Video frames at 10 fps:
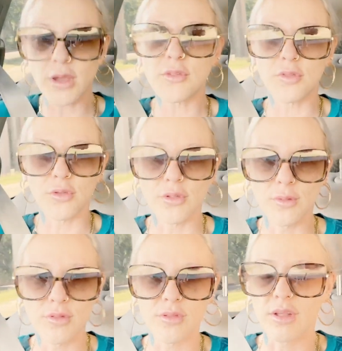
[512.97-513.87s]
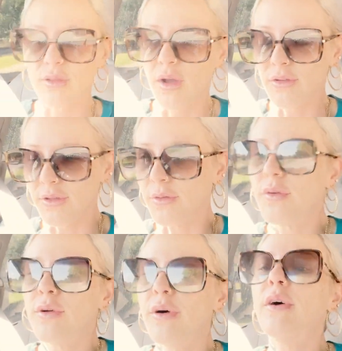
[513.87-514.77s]
guys are the only ones that I talk to.
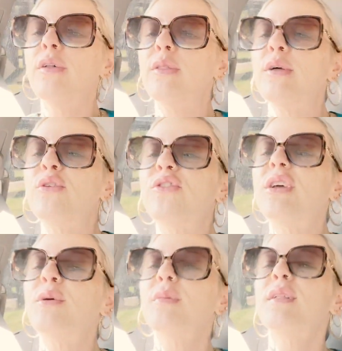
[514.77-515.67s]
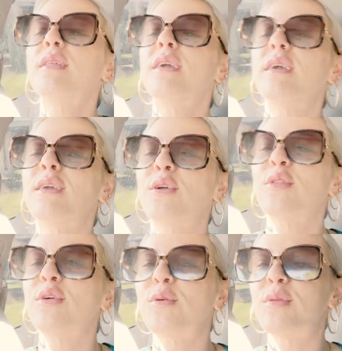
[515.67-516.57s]
Legitimately, you're
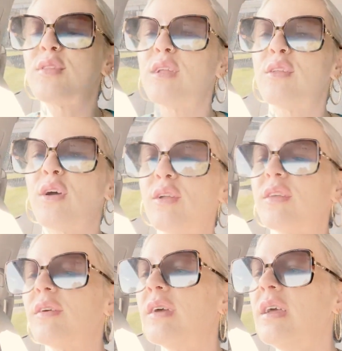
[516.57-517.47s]
the only ones that I talk to.